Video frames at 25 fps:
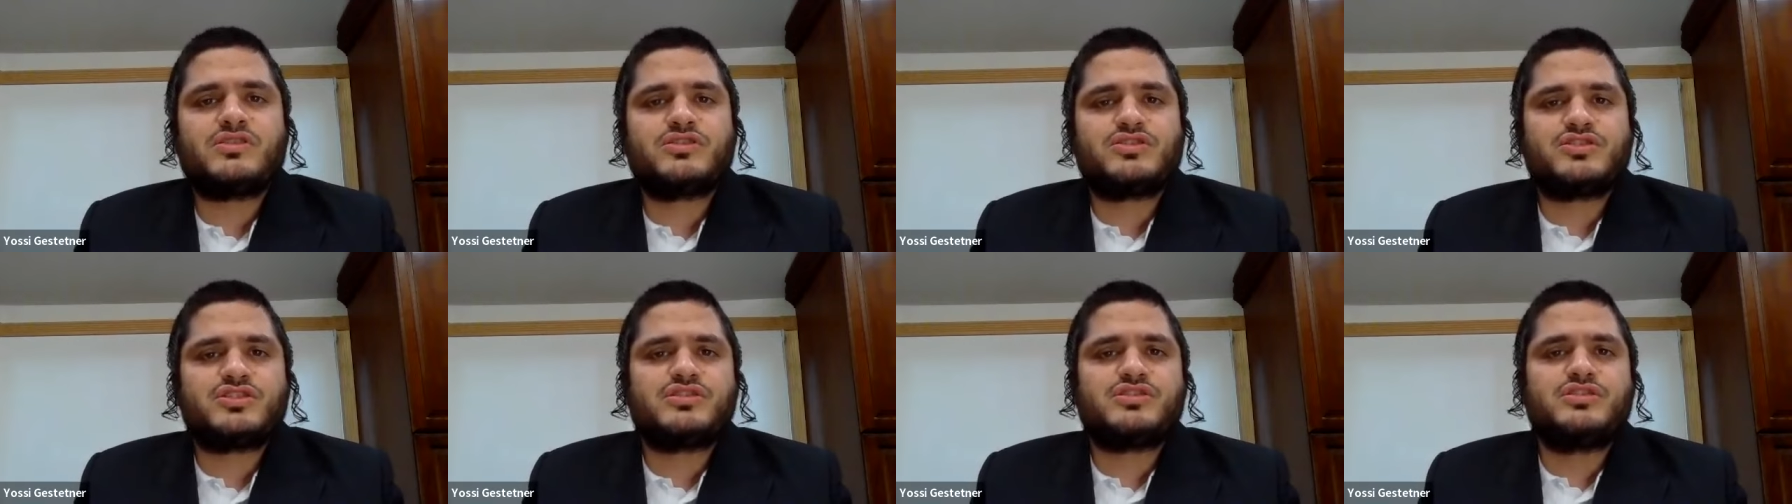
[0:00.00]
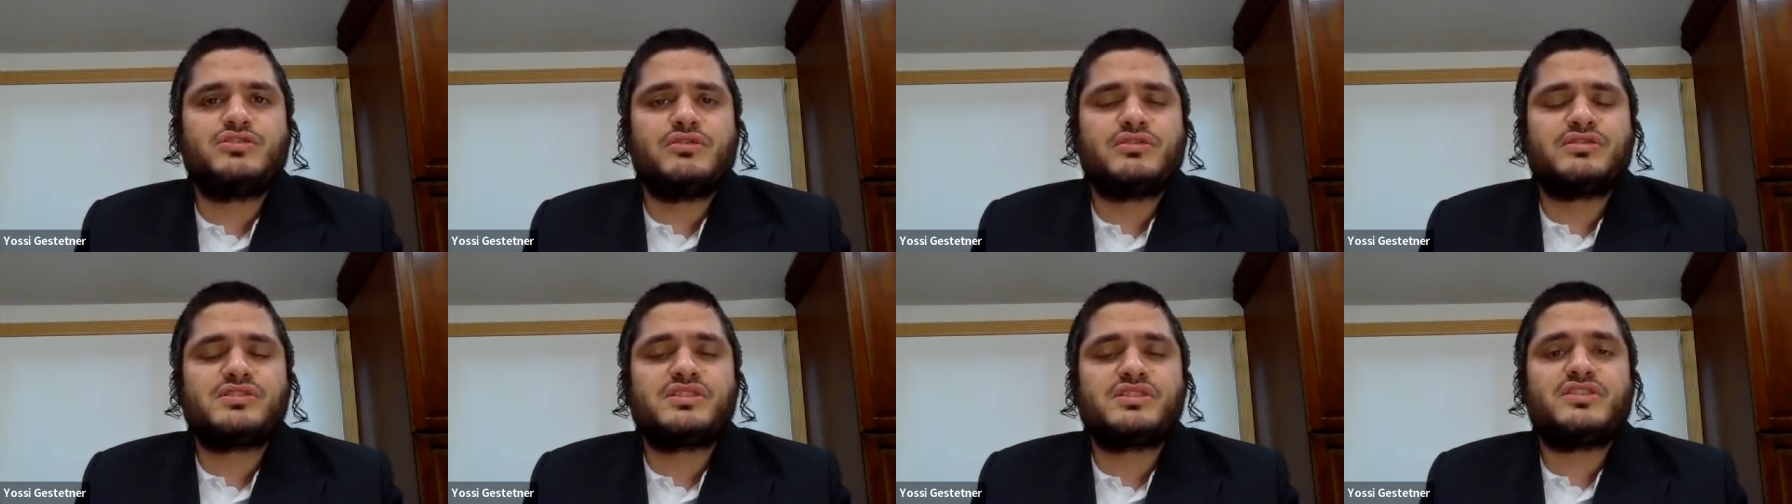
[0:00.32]
such
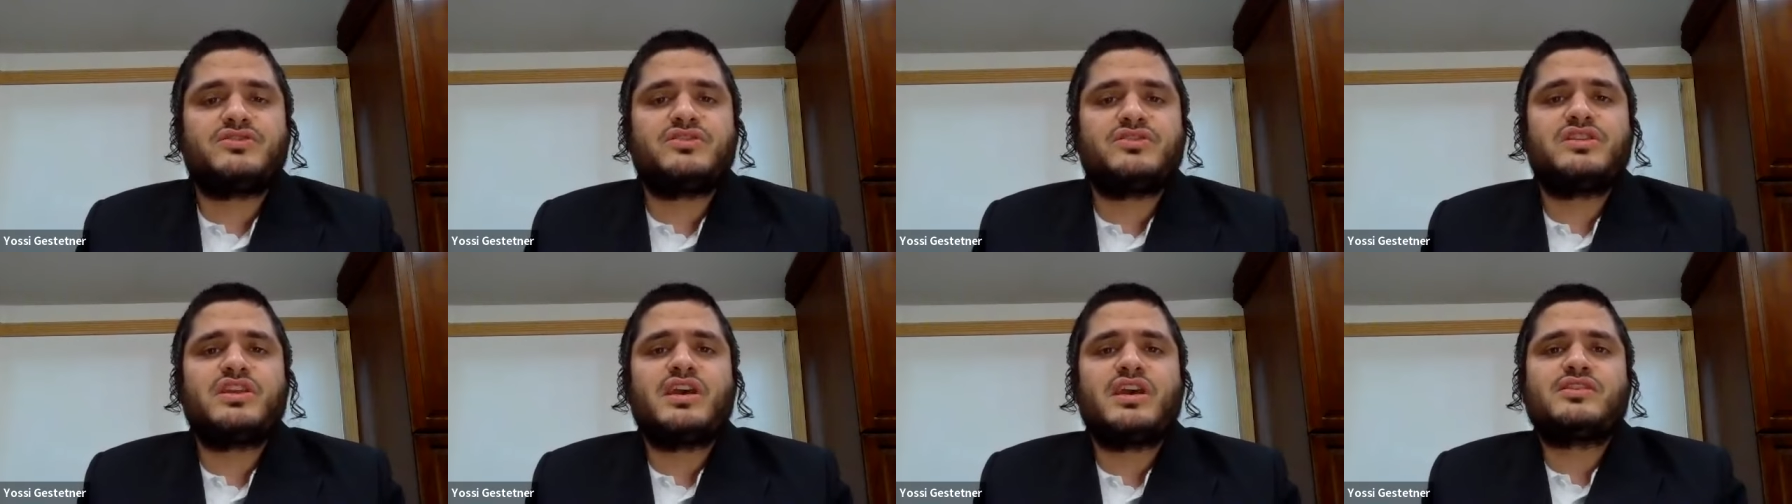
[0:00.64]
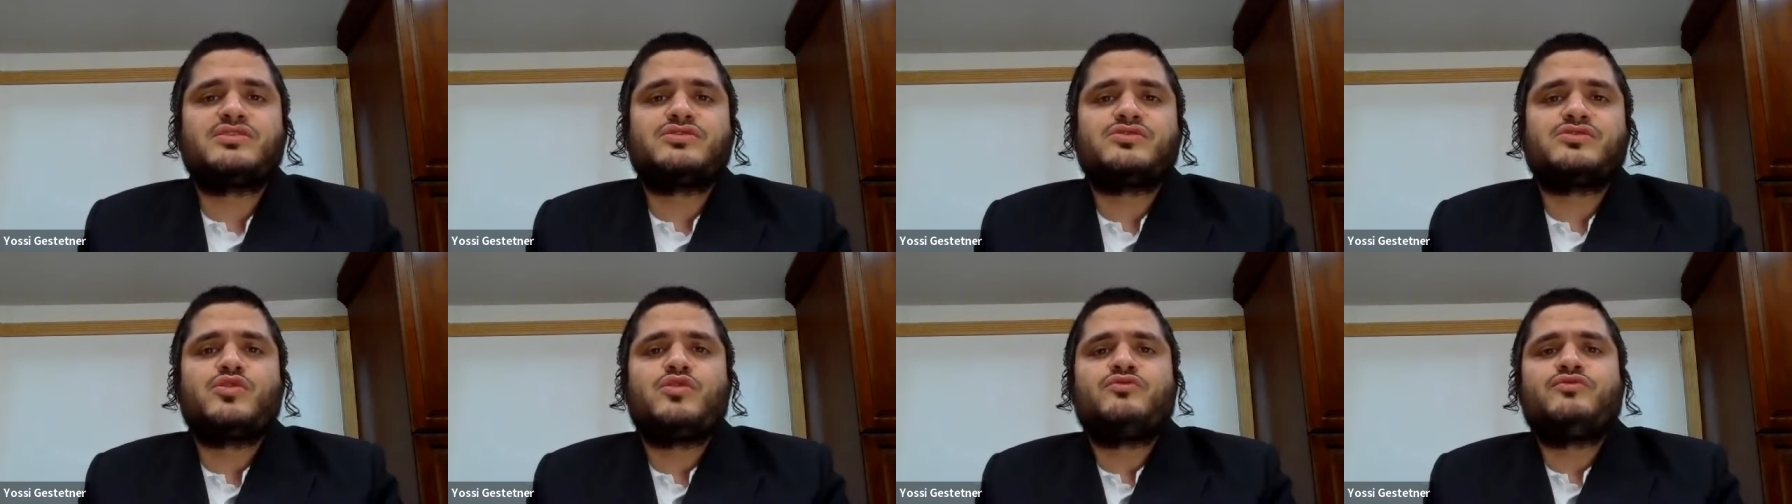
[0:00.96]
as USA Today
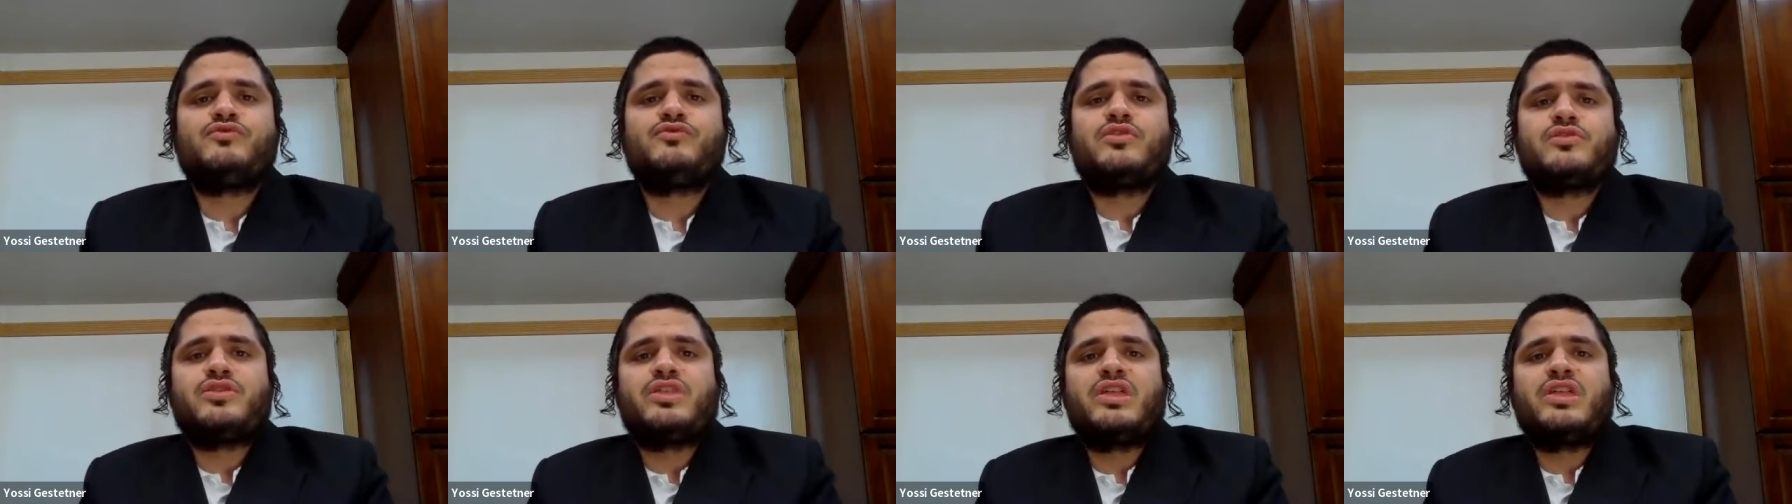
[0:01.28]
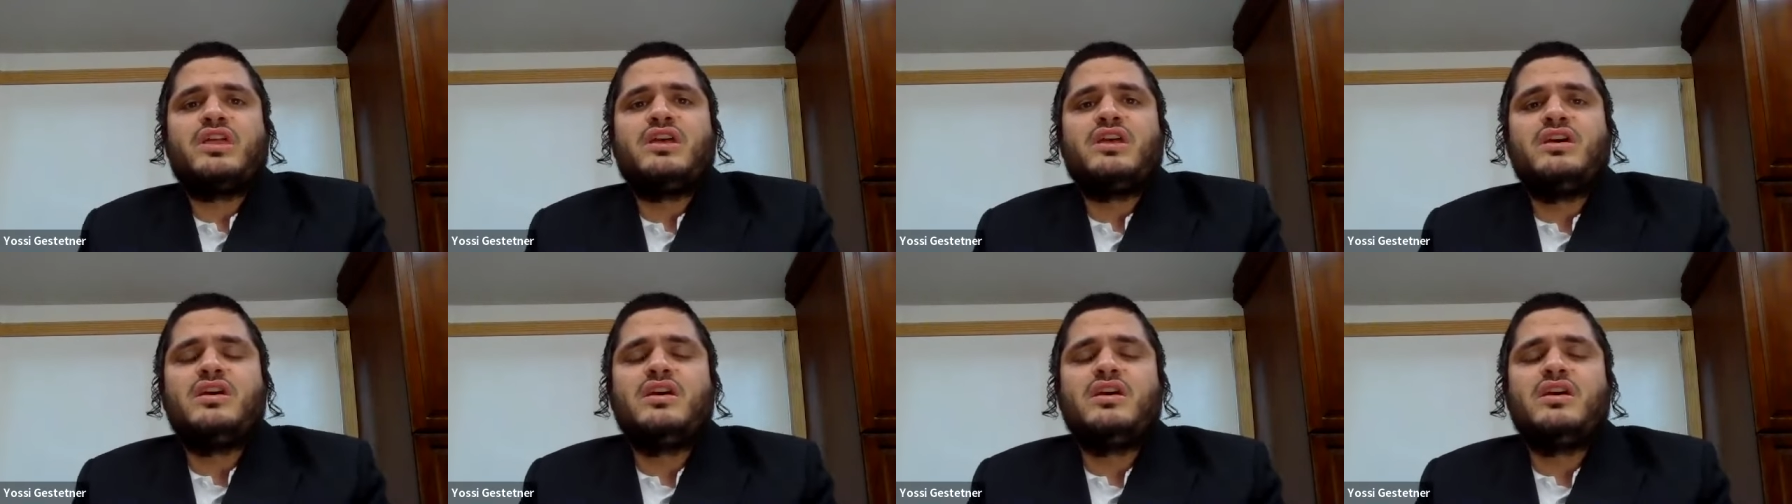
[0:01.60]
and so forth.